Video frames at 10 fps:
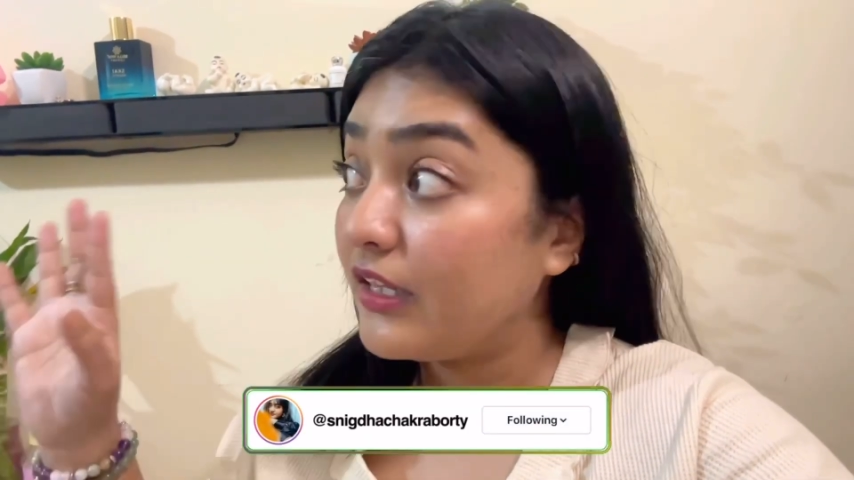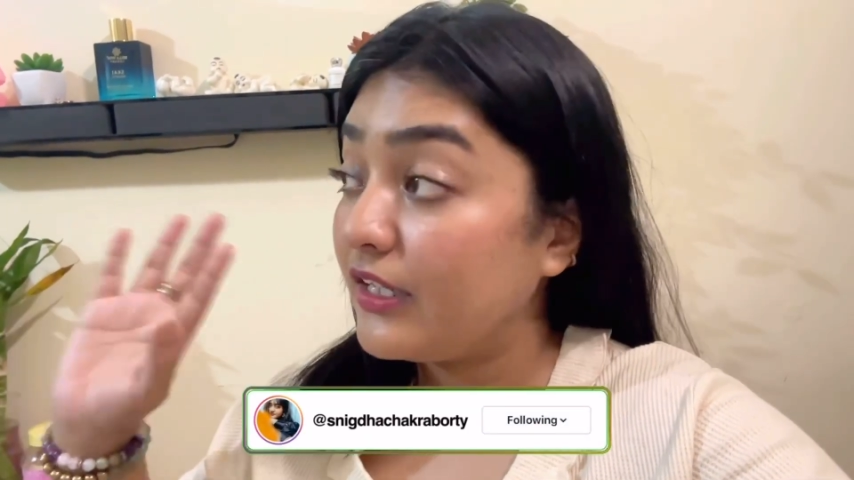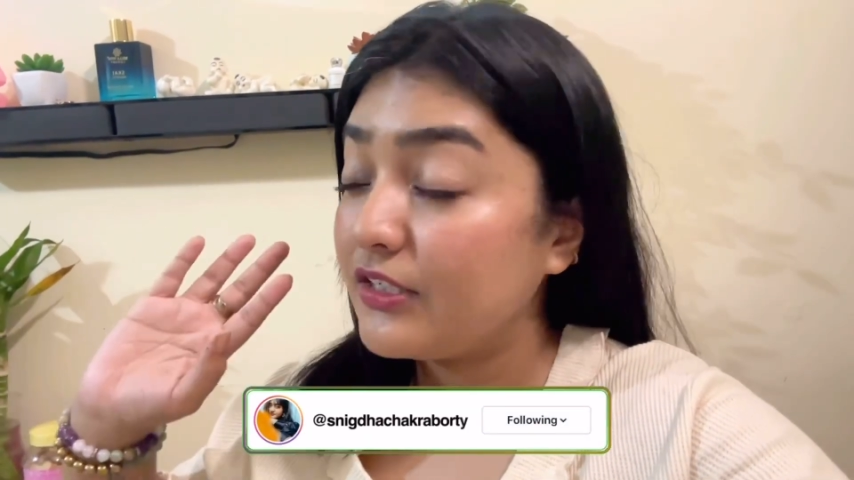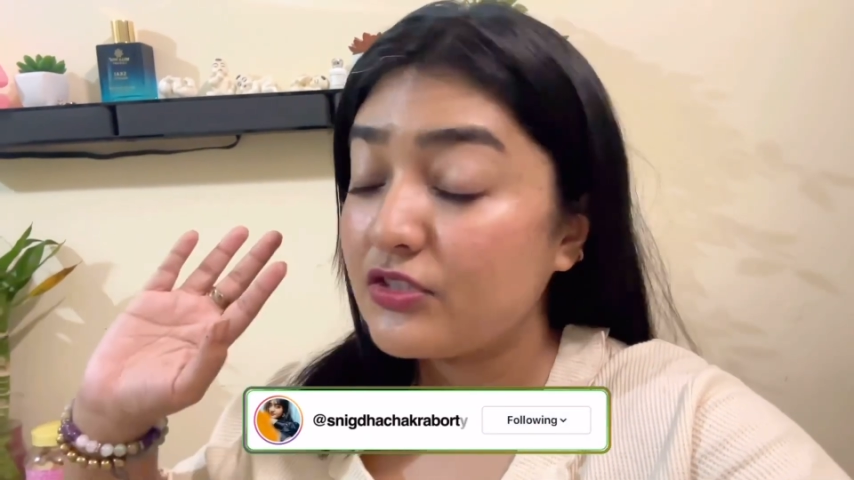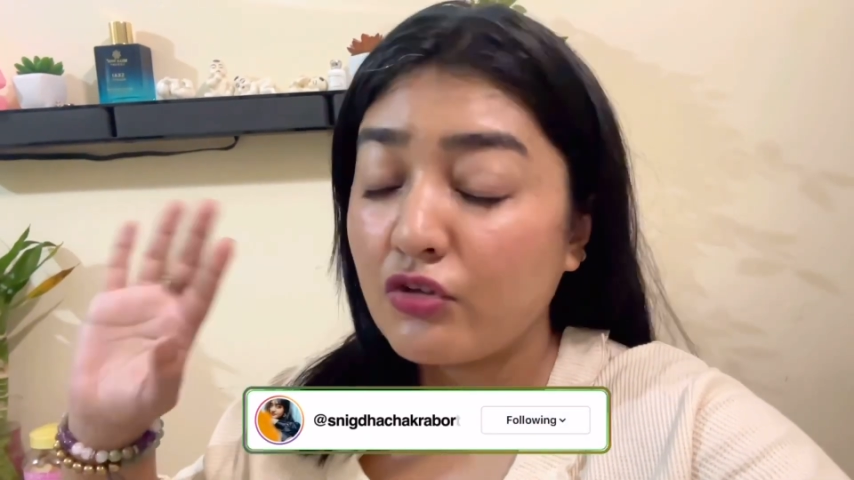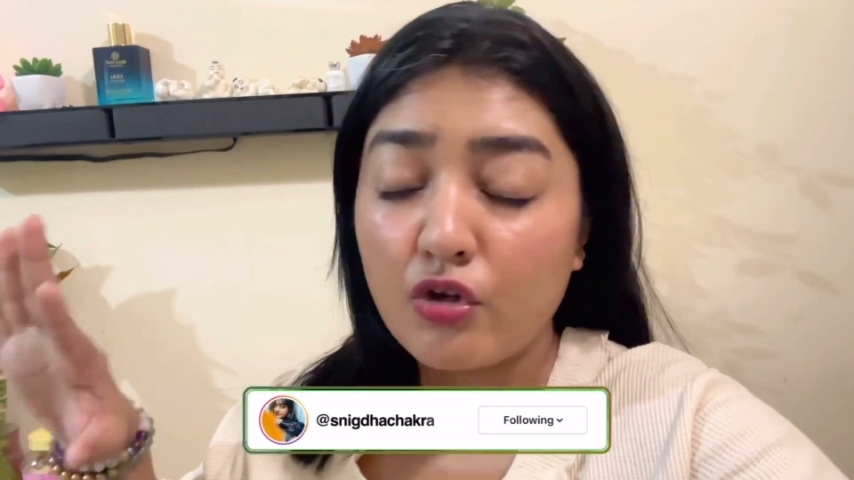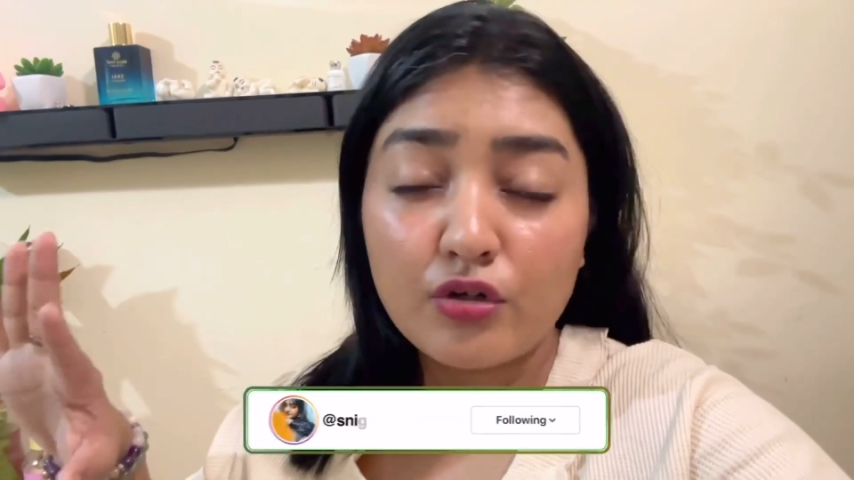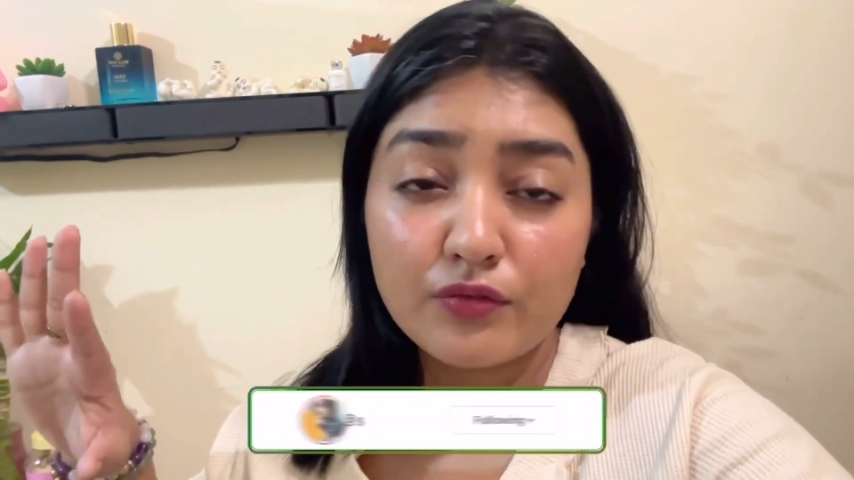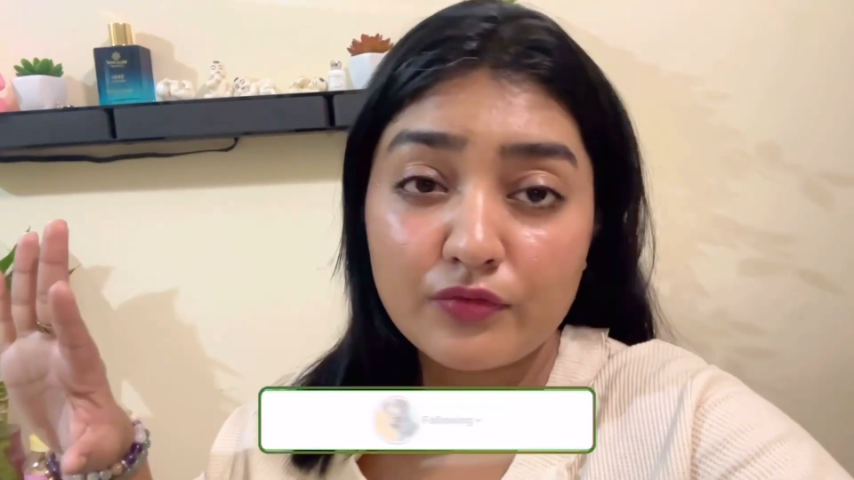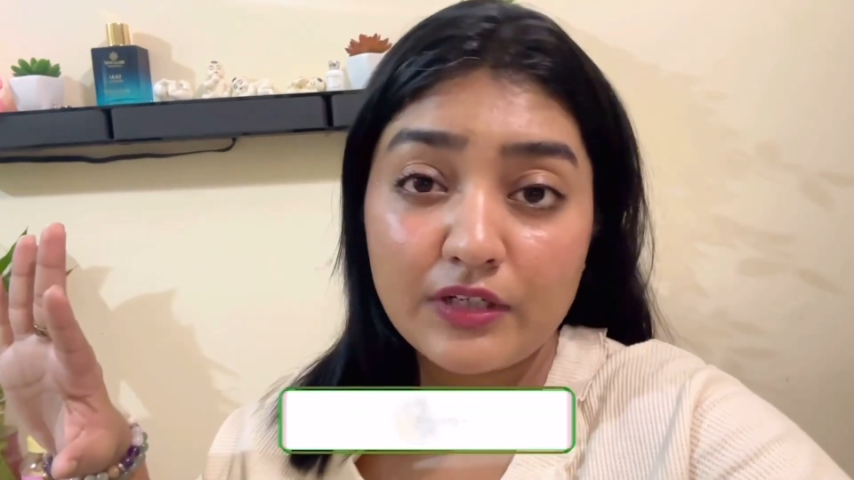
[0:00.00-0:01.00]
There is a lot
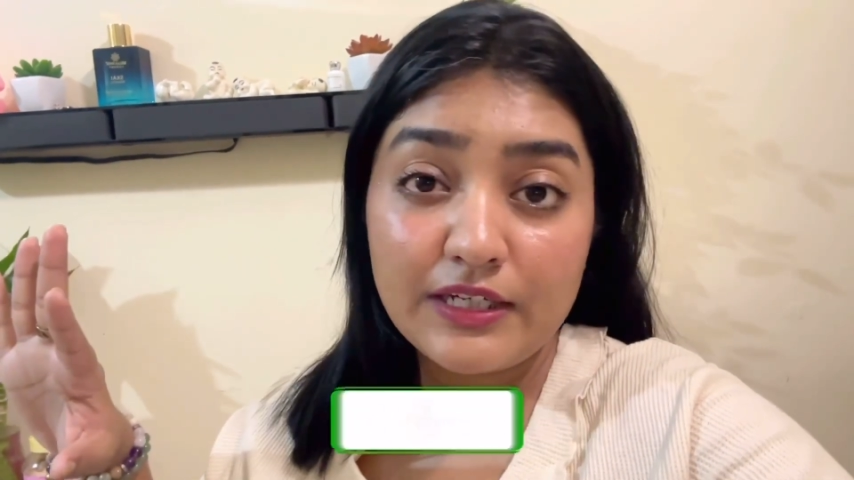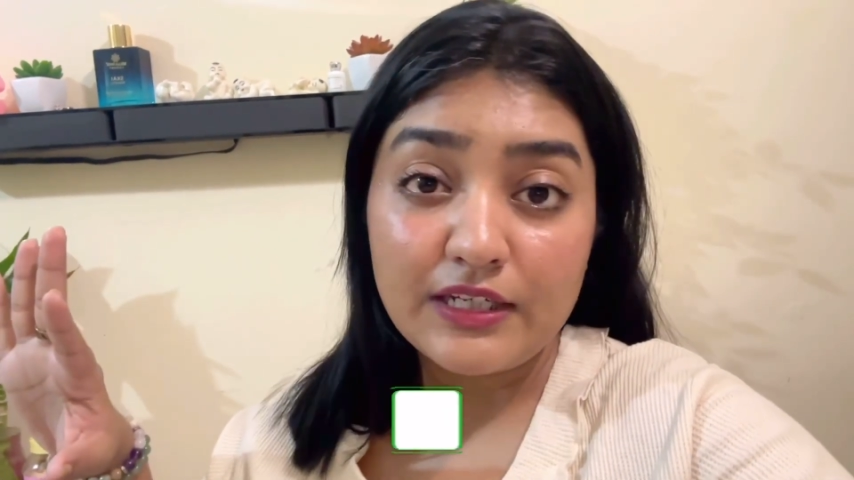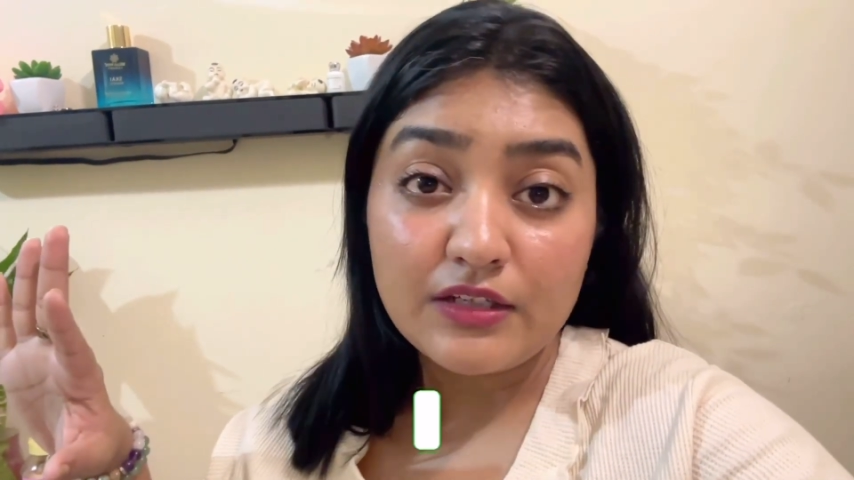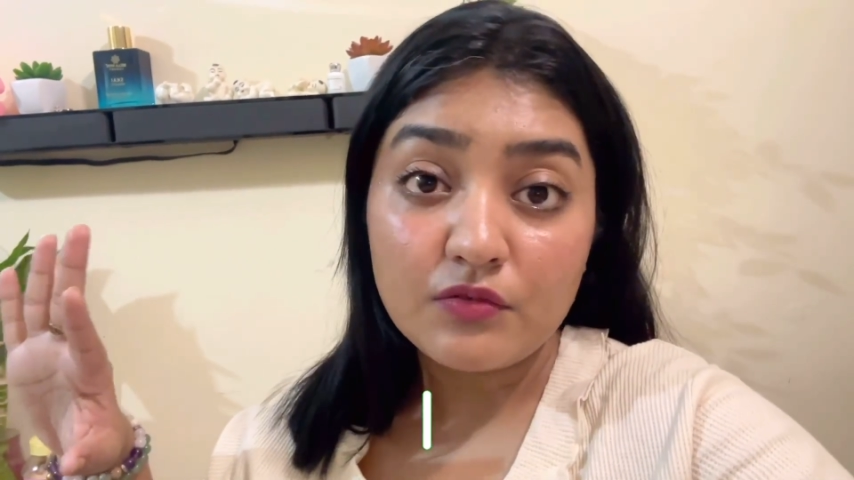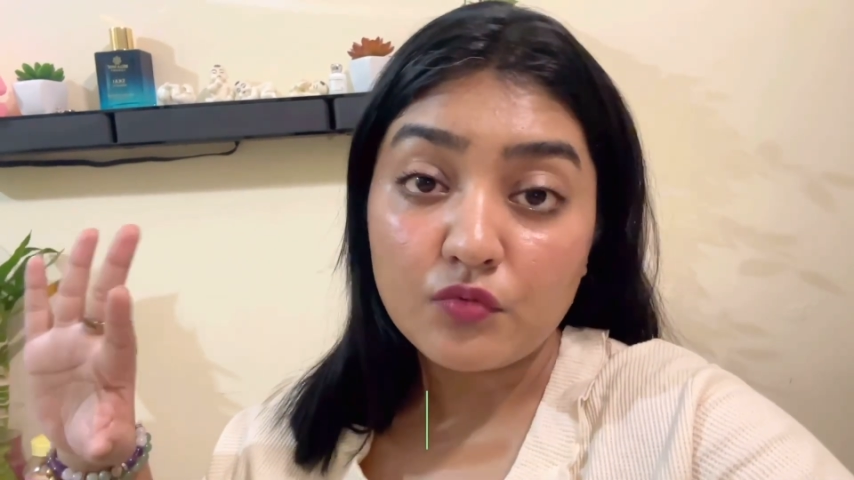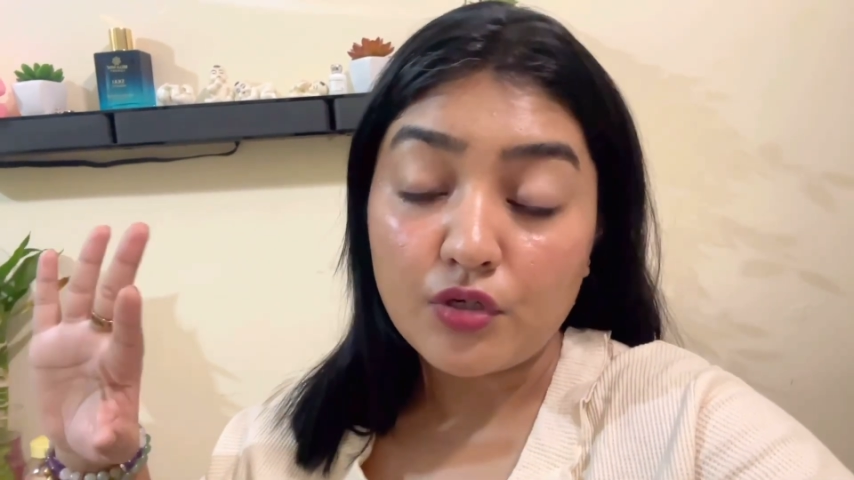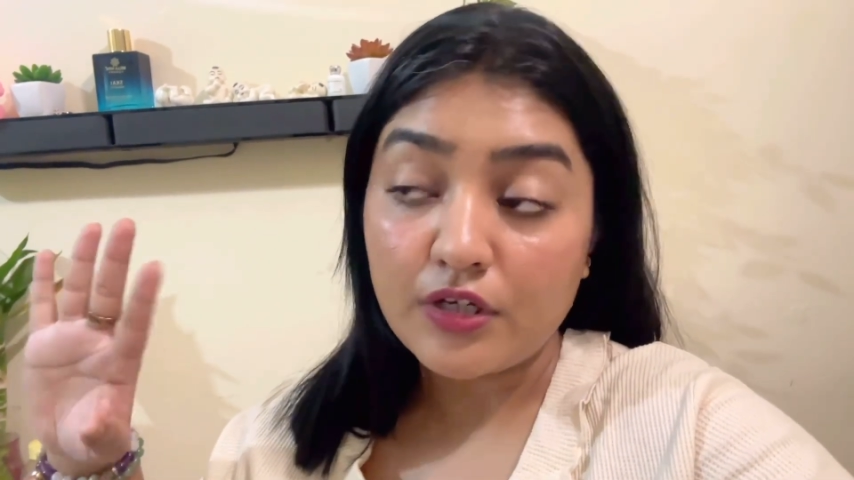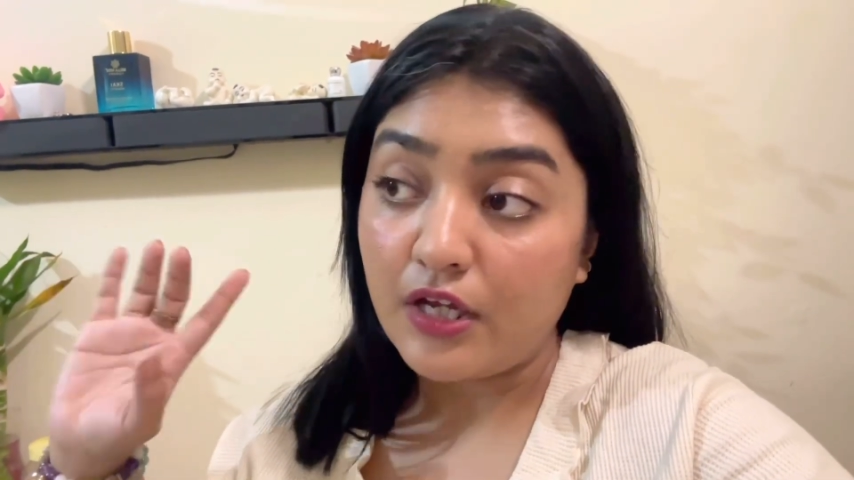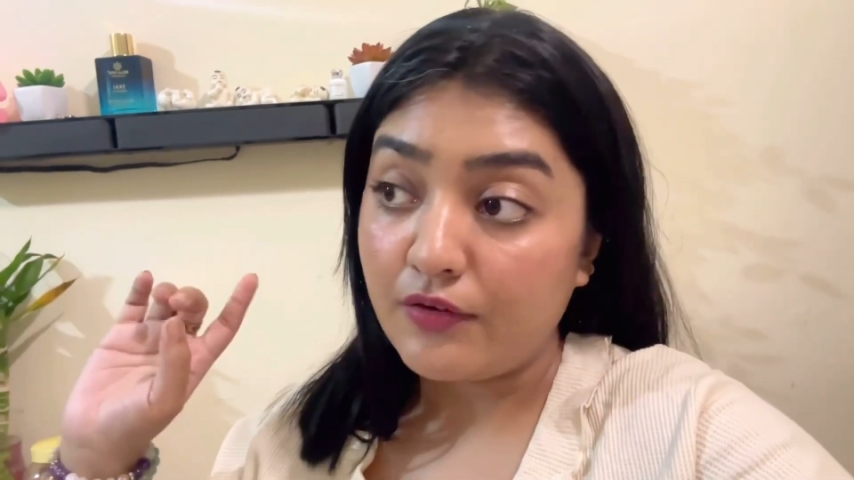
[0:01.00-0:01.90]
of cleaning work I